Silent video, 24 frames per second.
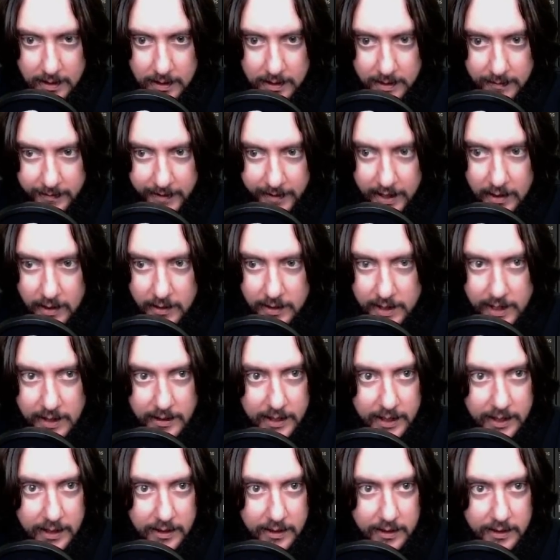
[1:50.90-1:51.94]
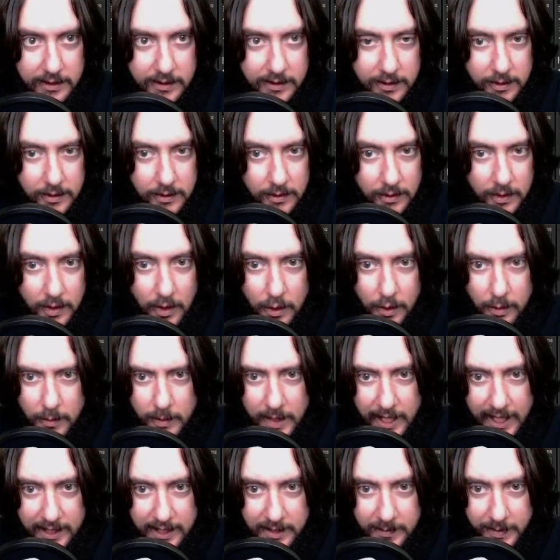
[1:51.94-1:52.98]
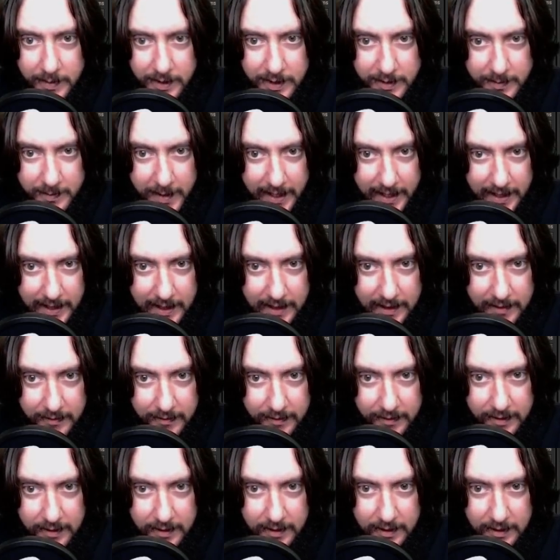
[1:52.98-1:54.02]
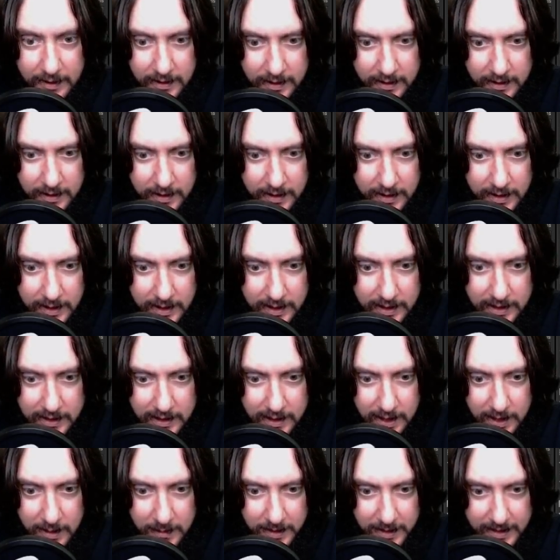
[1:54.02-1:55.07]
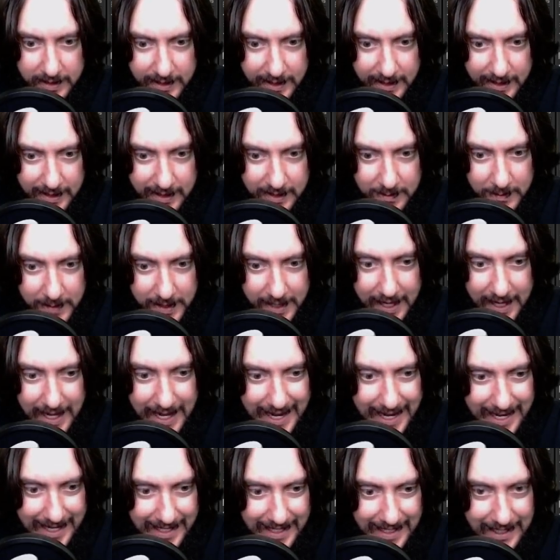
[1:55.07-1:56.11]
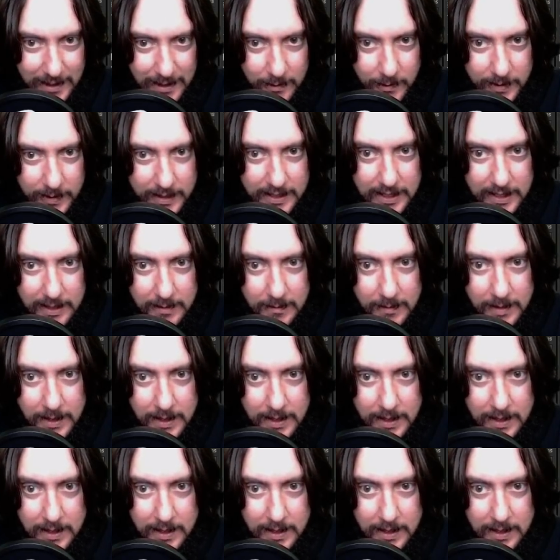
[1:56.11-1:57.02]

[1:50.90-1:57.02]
And if I go down here to Kobrak's perspective, he's a couple of seconds behind, it would seem.